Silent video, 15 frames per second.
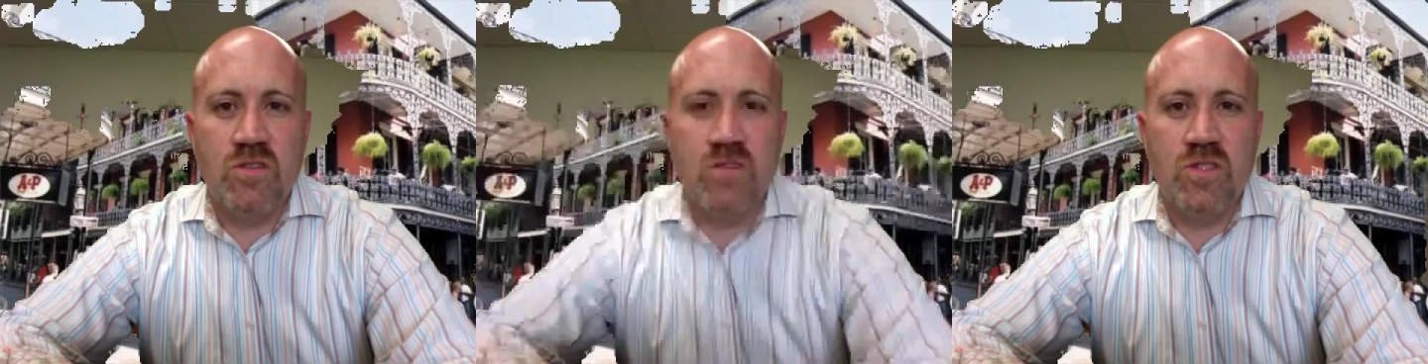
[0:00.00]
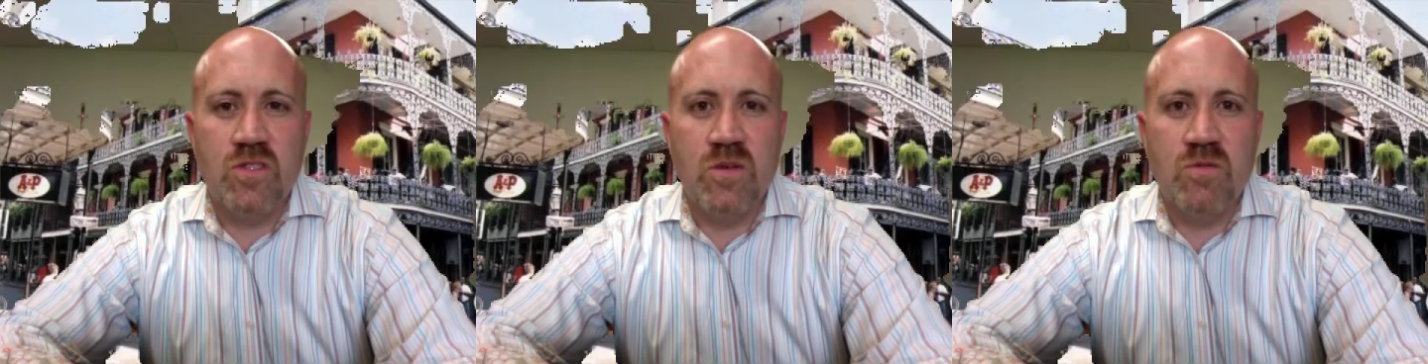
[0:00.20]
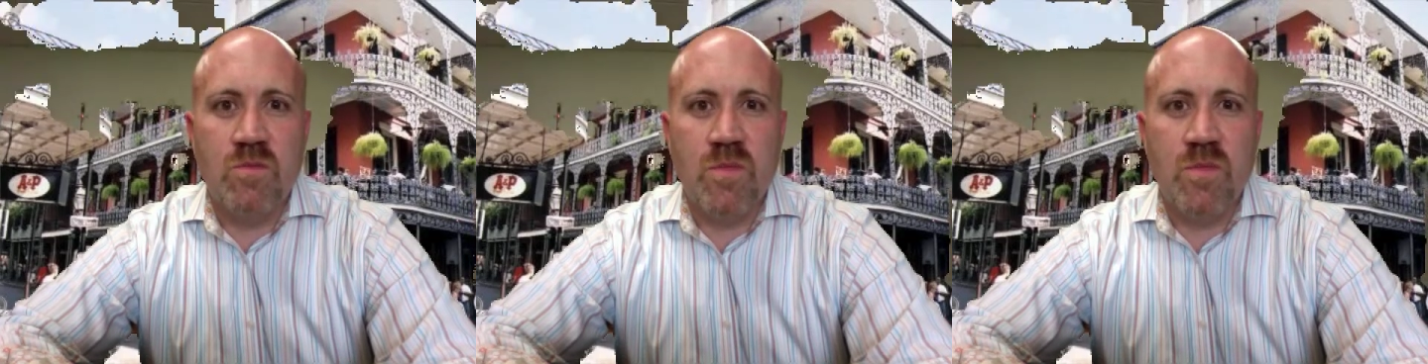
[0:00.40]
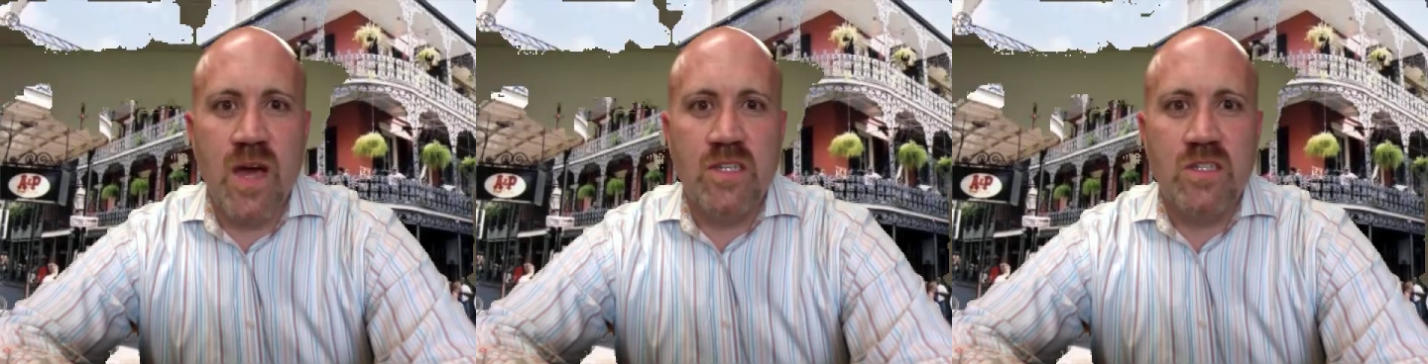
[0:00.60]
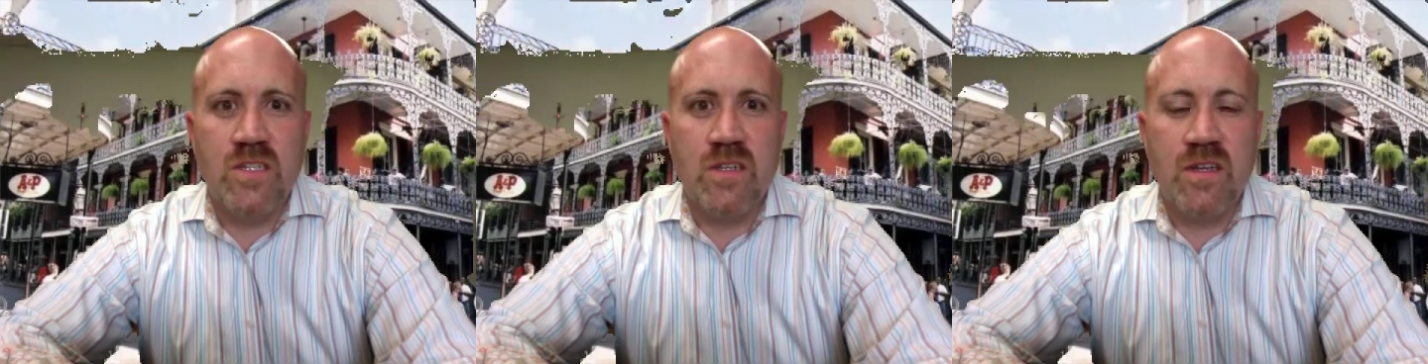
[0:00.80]
You see, we're
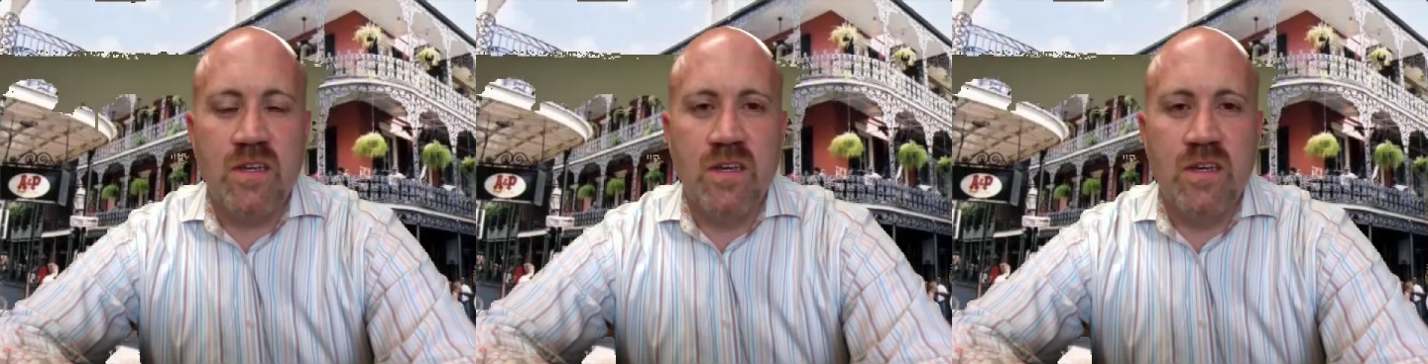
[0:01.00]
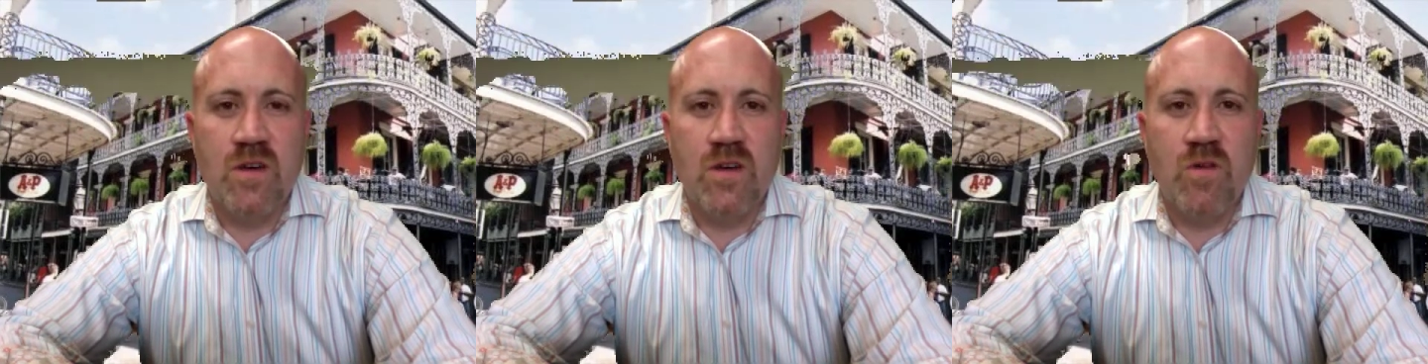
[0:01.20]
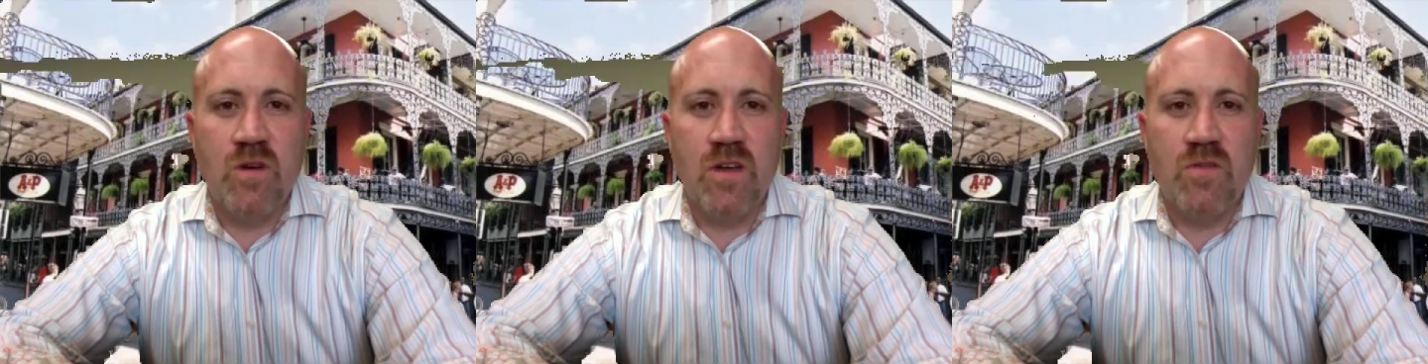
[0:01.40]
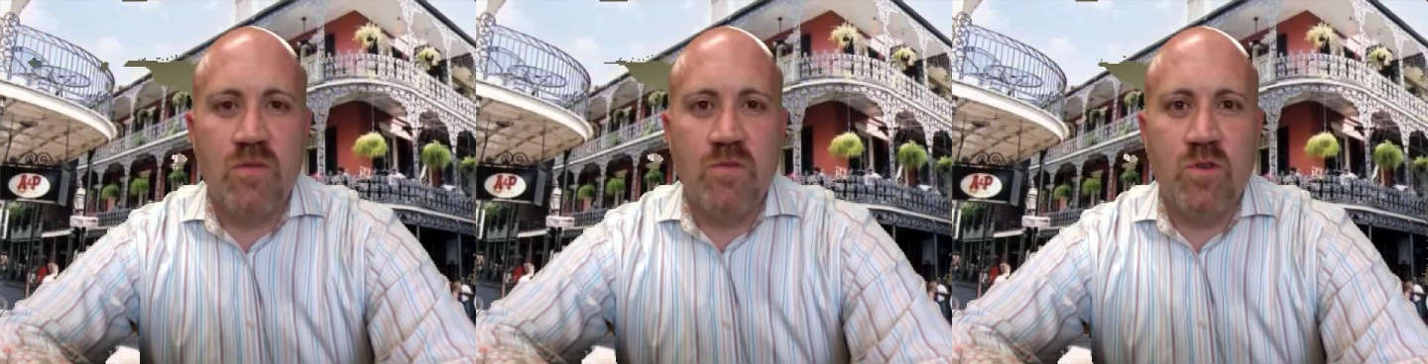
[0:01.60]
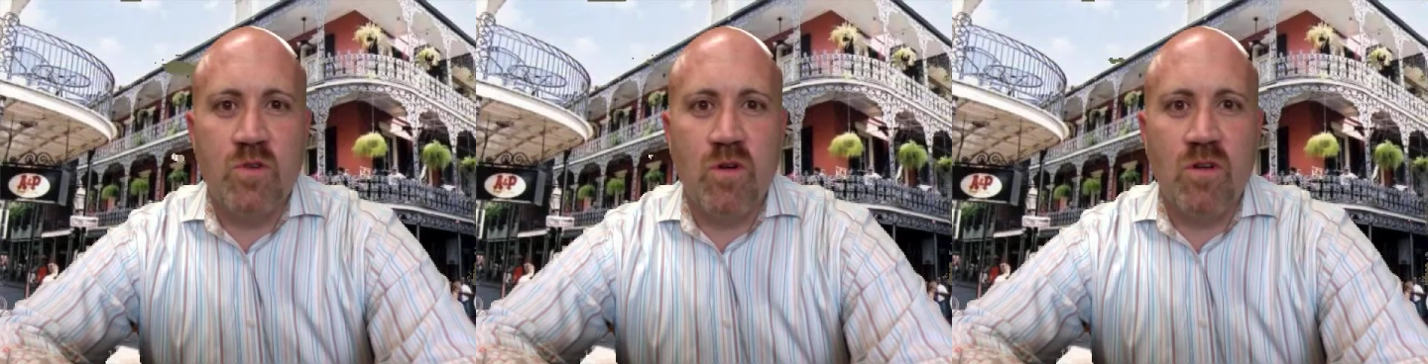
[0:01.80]
magically going
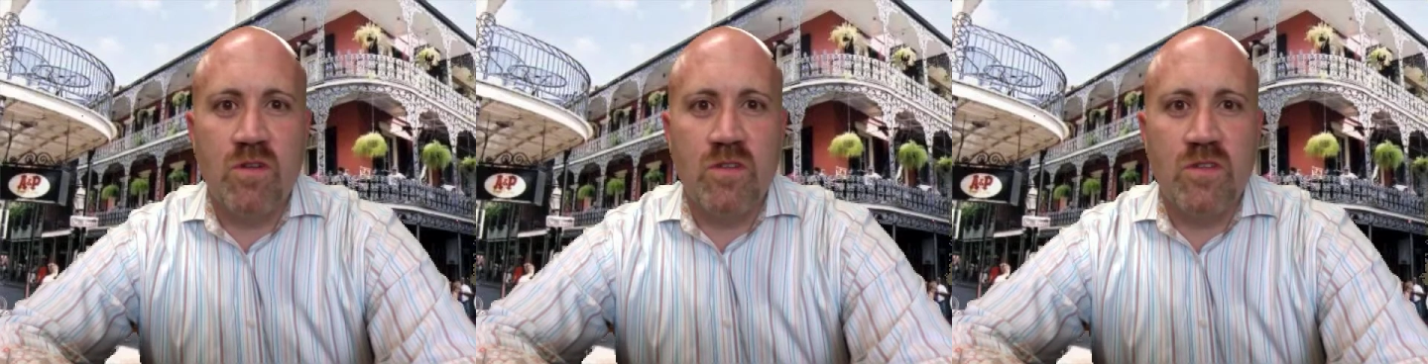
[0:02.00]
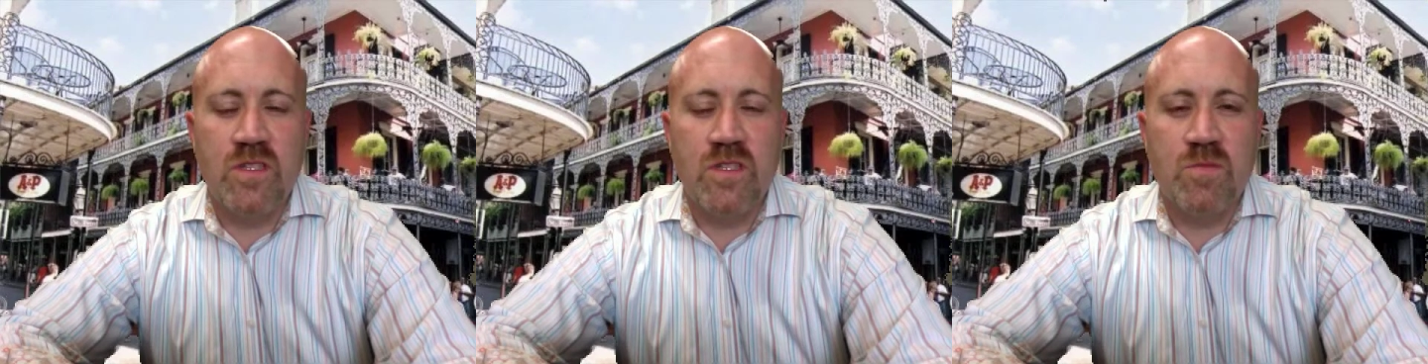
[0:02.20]
from New Orleans